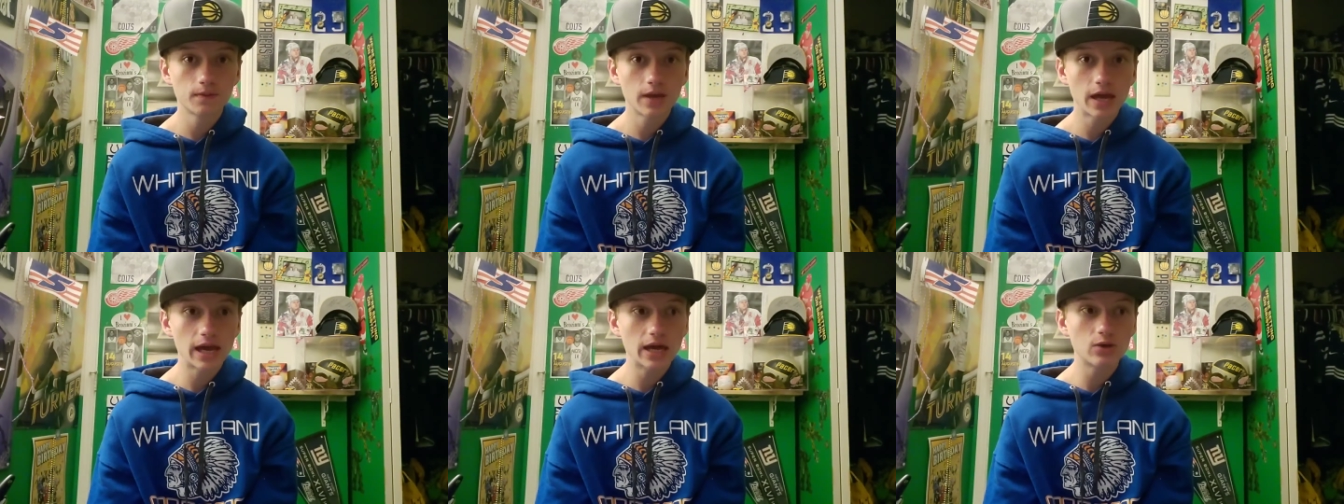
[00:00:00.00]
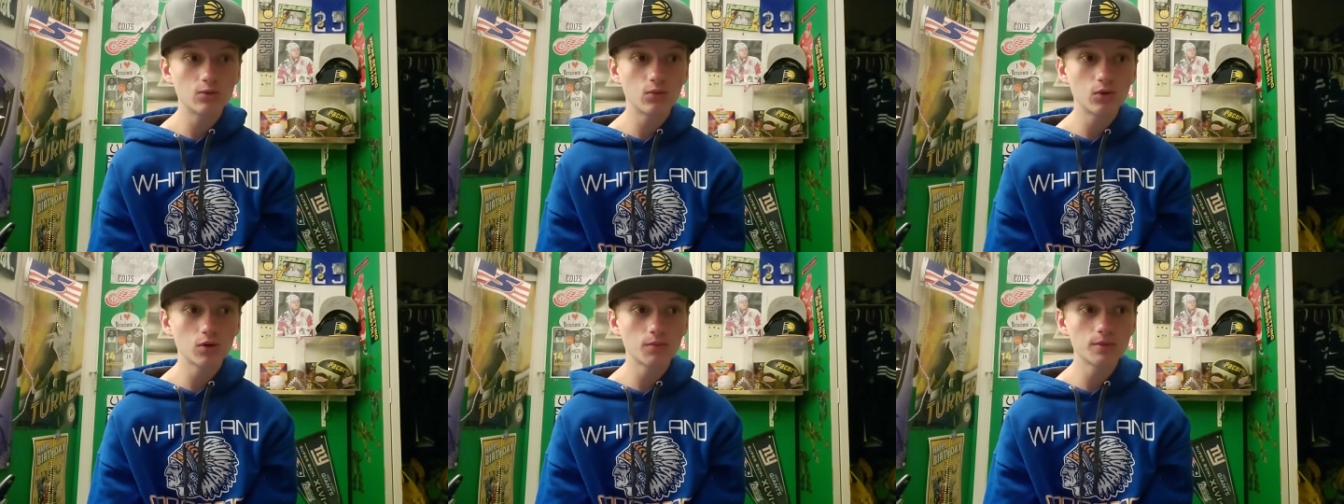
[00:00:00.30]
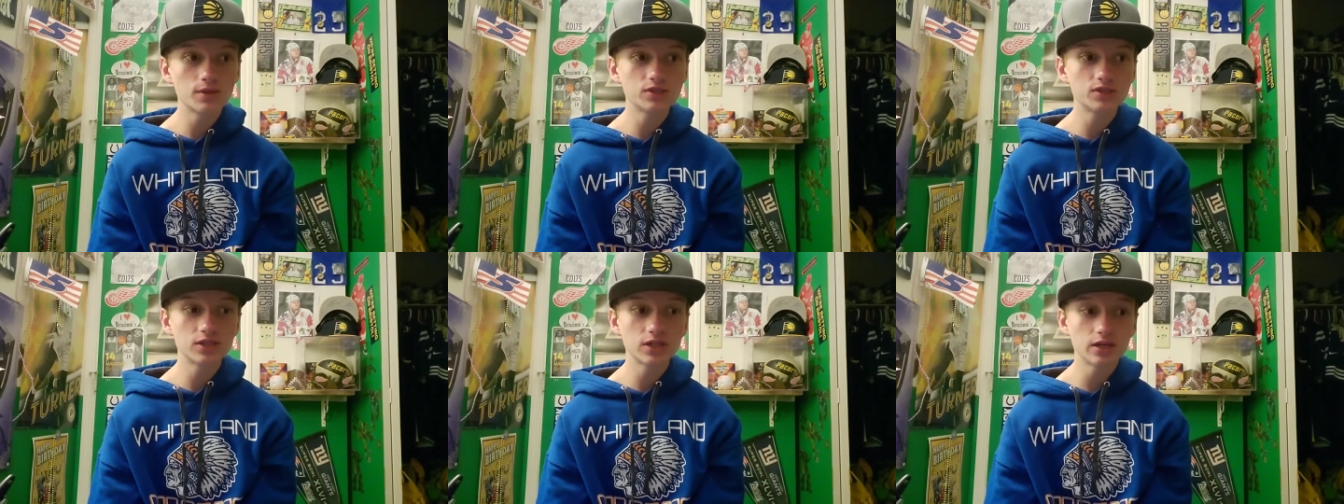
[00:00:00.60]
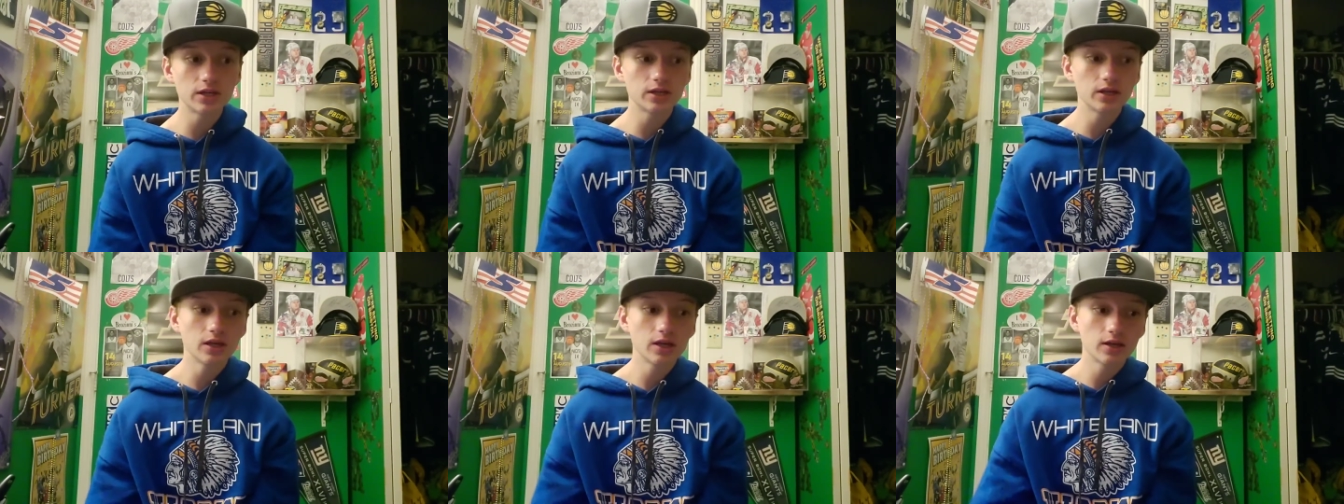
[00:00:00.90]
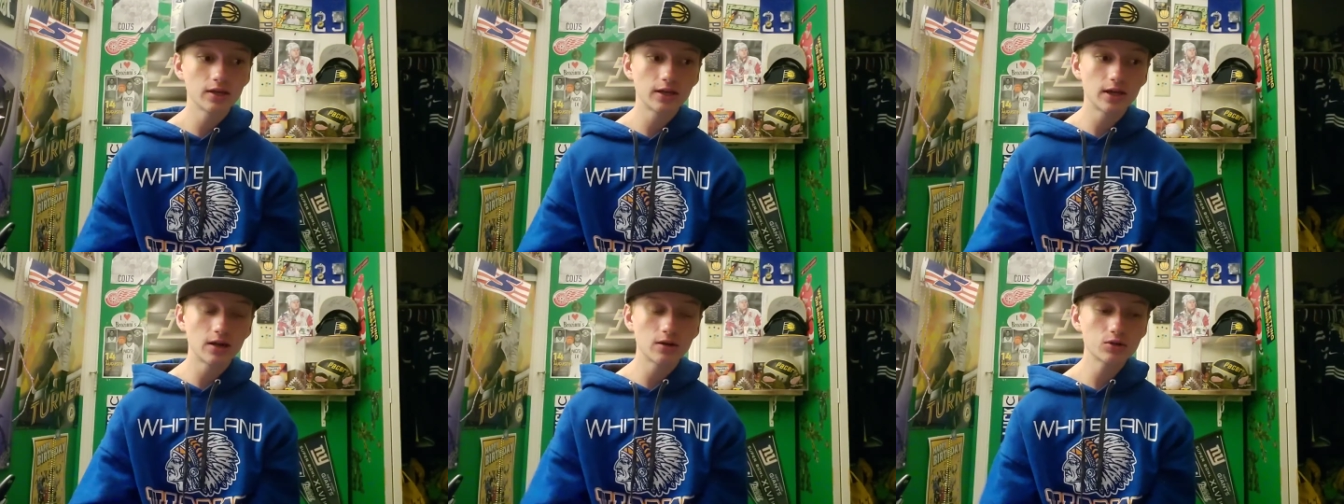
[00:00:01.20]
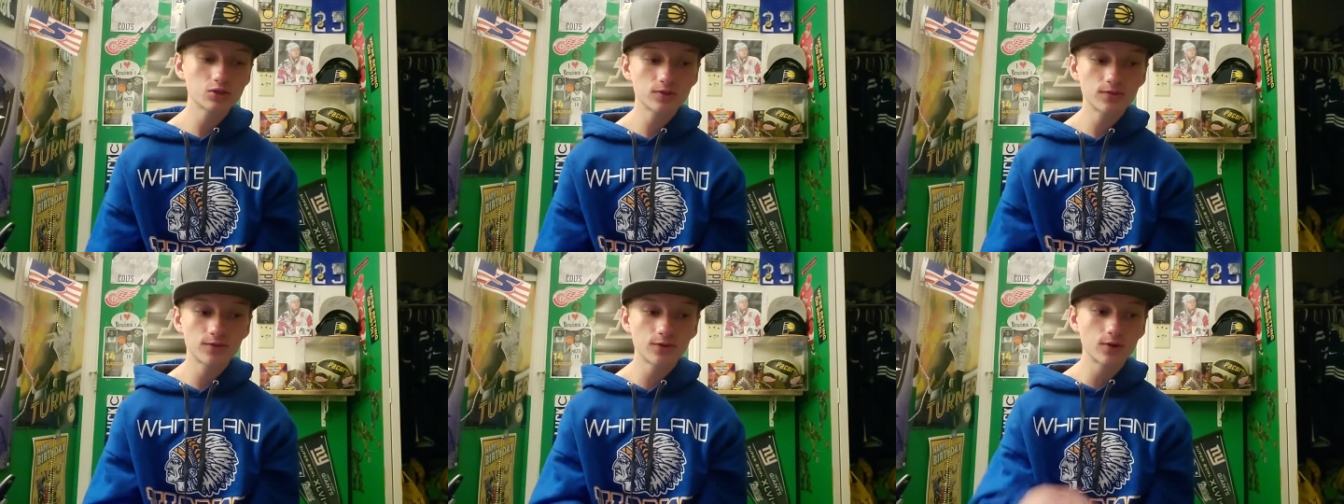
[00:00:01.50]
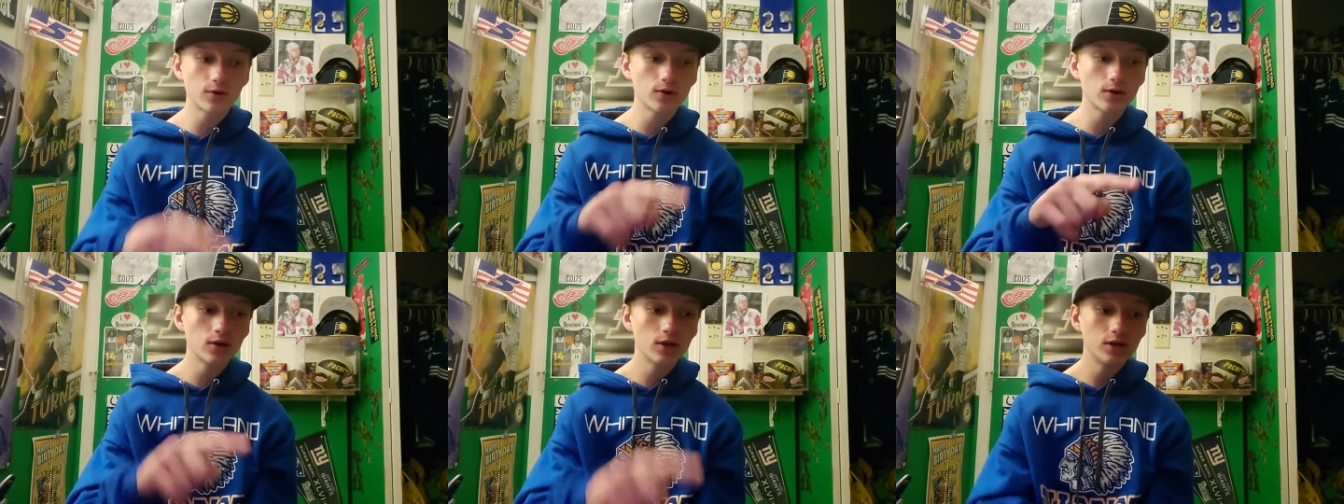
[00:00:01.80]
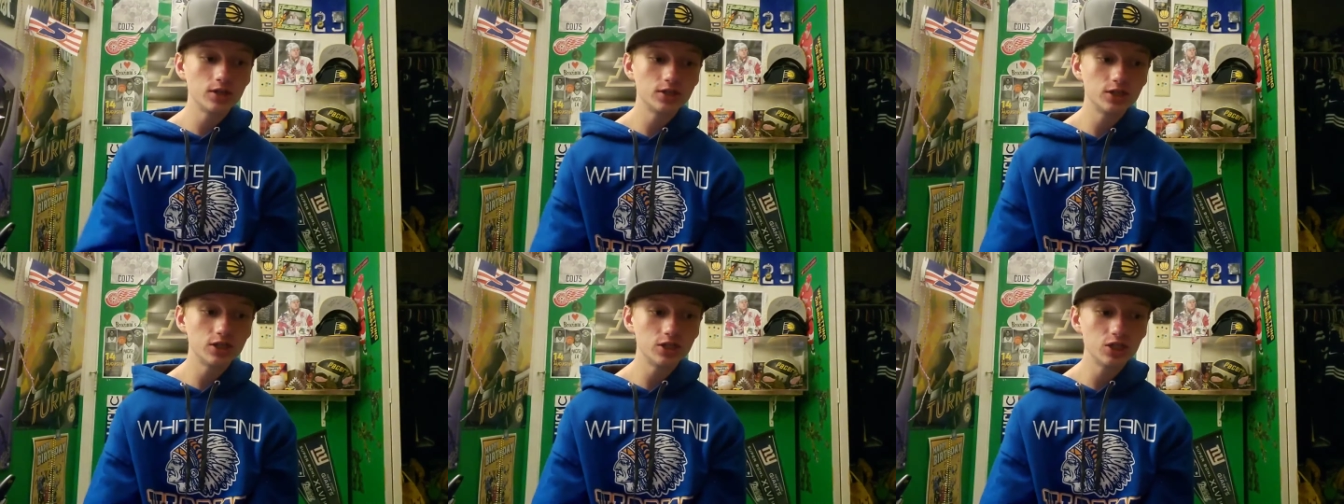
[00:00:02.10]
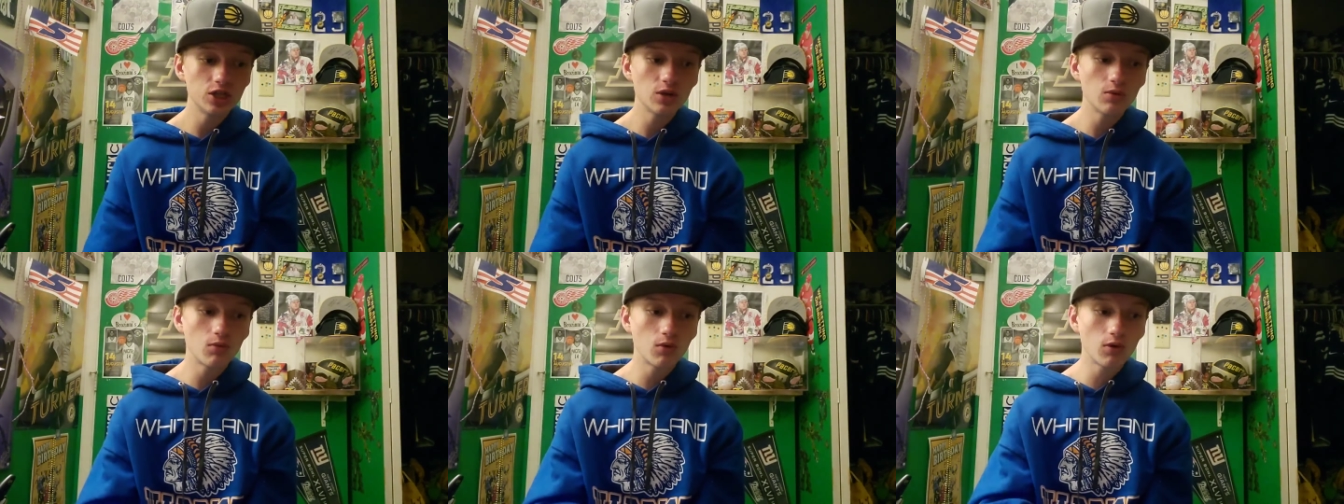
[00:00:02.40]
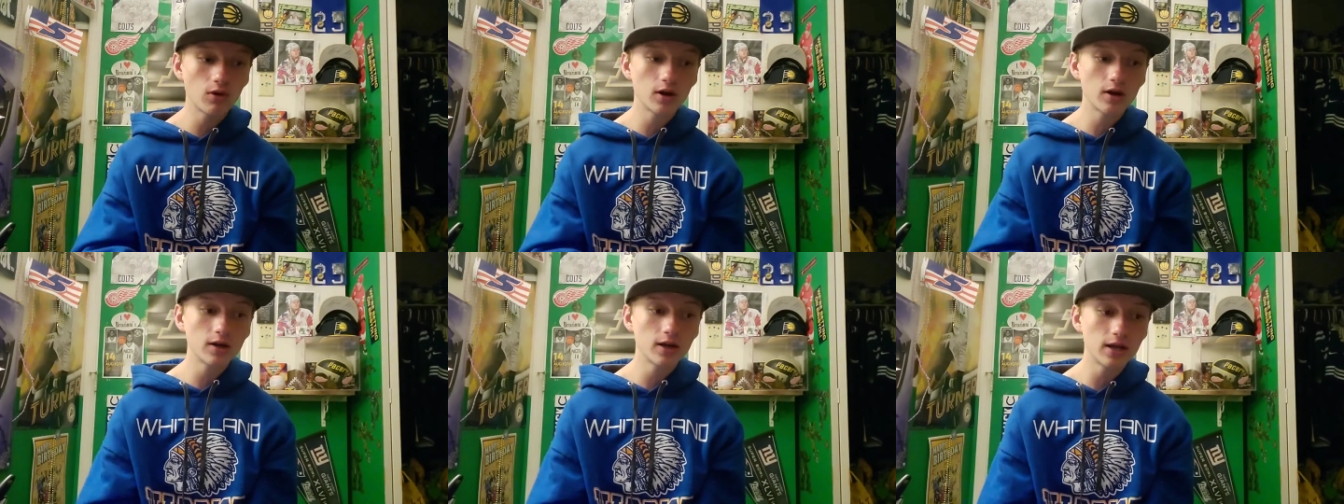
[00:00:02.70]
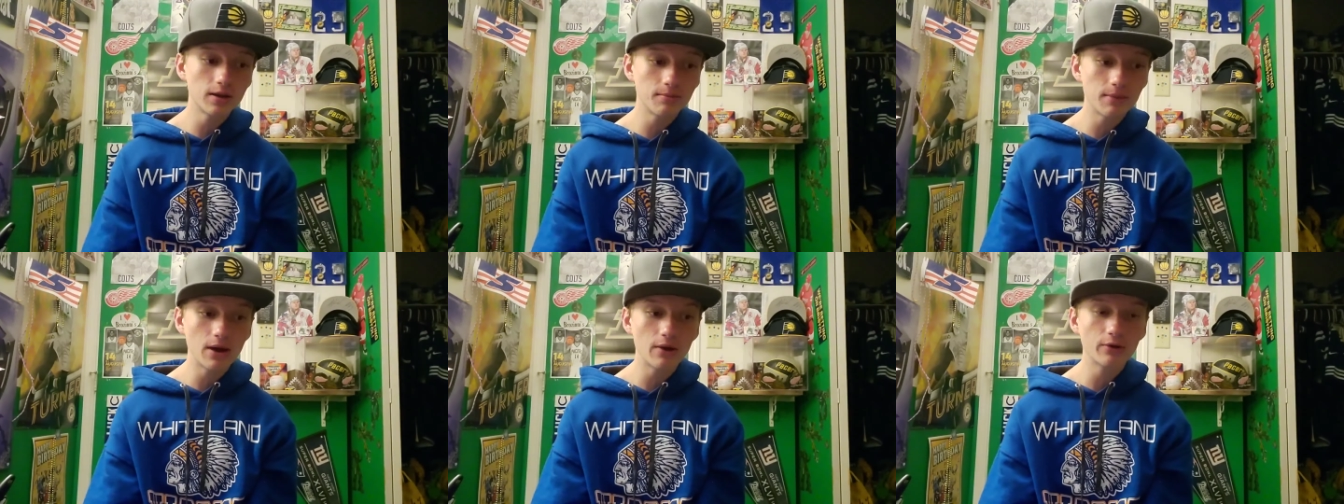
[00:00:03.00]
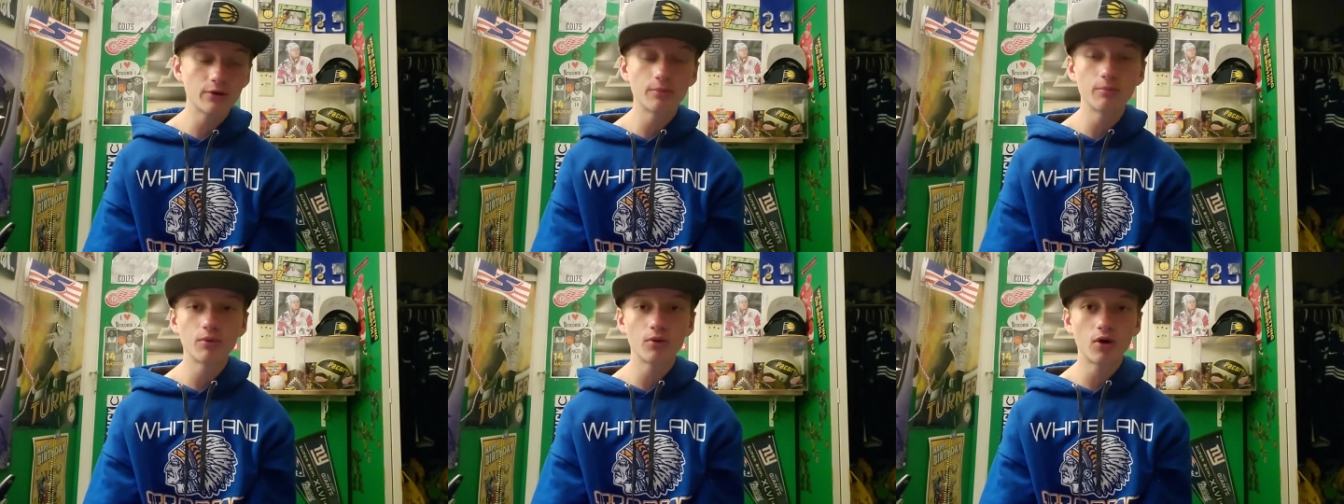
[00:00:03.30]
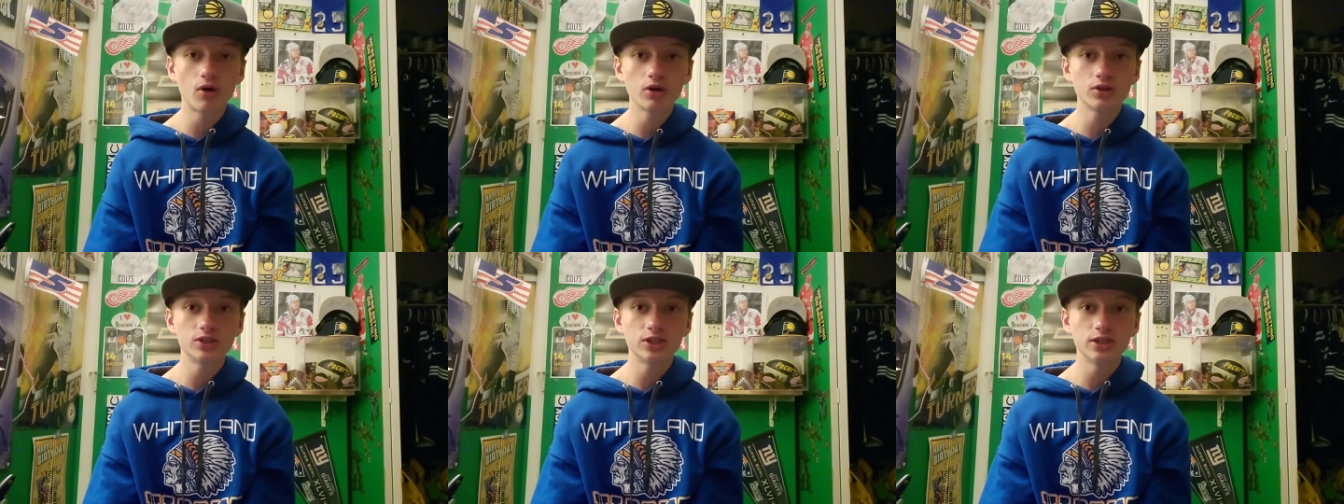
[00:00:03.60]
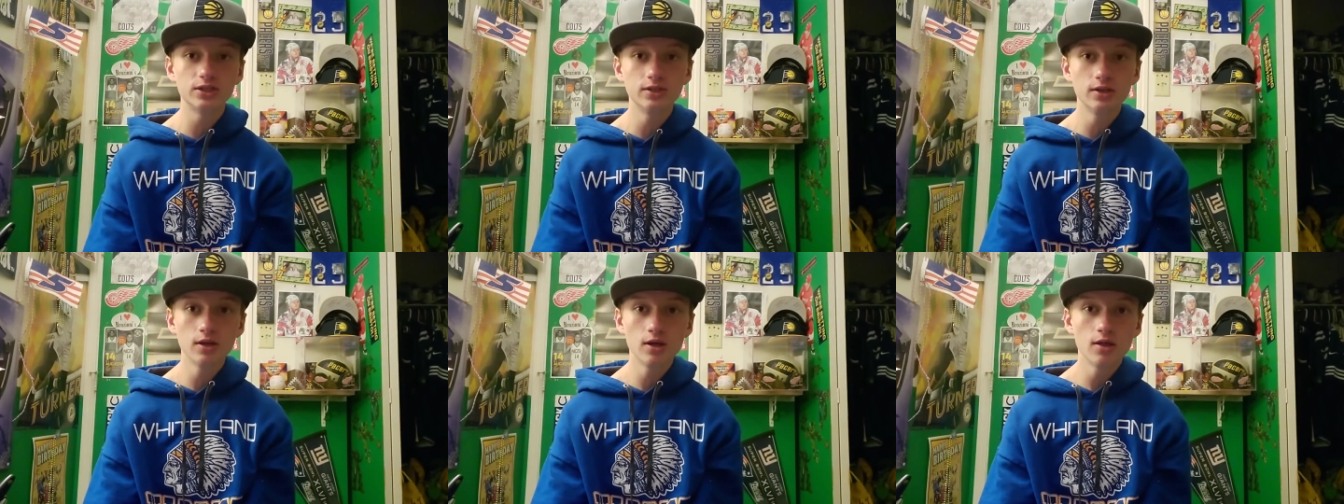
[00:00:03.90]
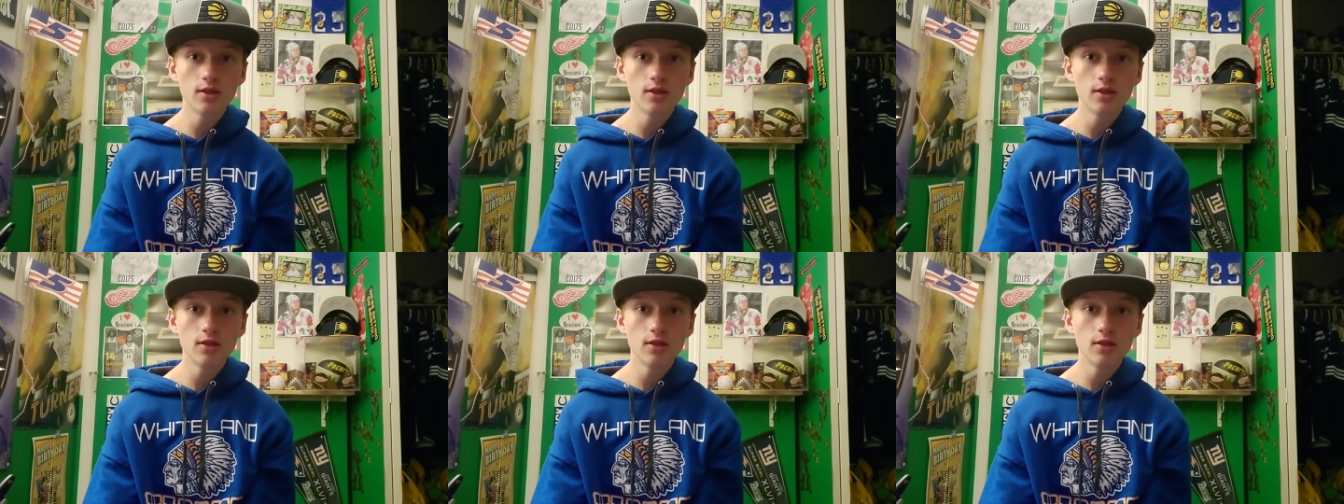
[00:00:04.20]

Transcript: And we're missing Caris LeVert, TJ Warren, and Malcolm Brogdon,